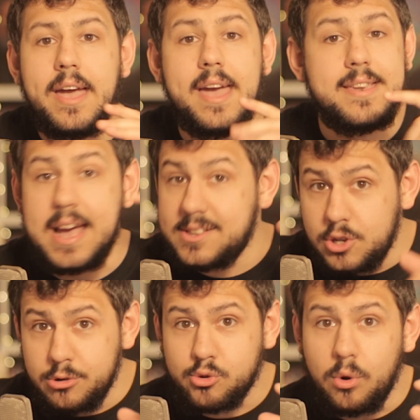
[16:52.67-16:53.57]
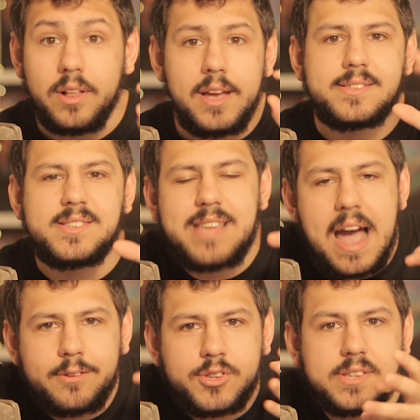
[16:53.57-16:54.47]
And as usual, it's
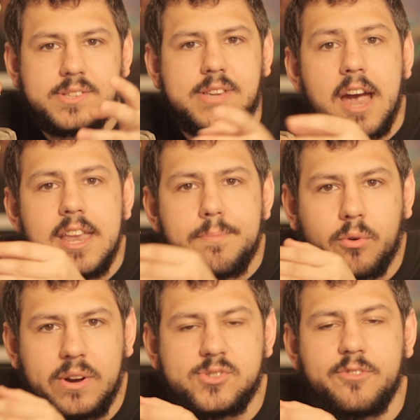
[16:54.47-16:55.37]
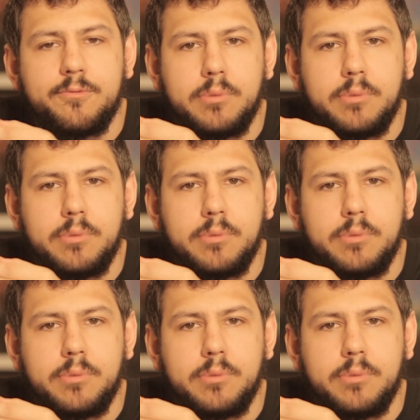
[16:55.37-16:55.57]
down to this tiny progressive